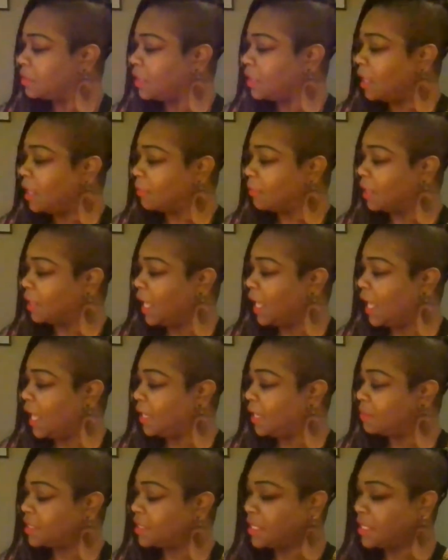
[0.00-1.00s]
I'm glad
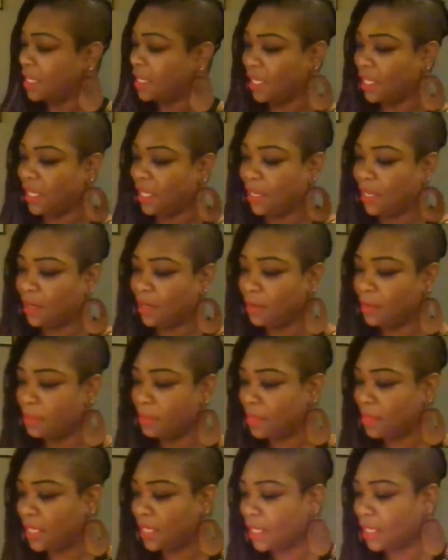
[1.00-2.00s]
I'm sitting here
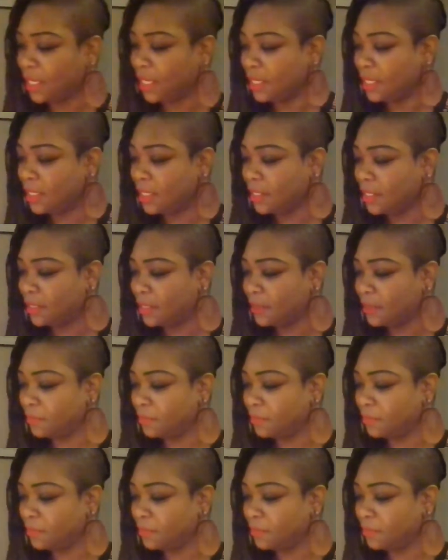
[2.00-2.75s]
because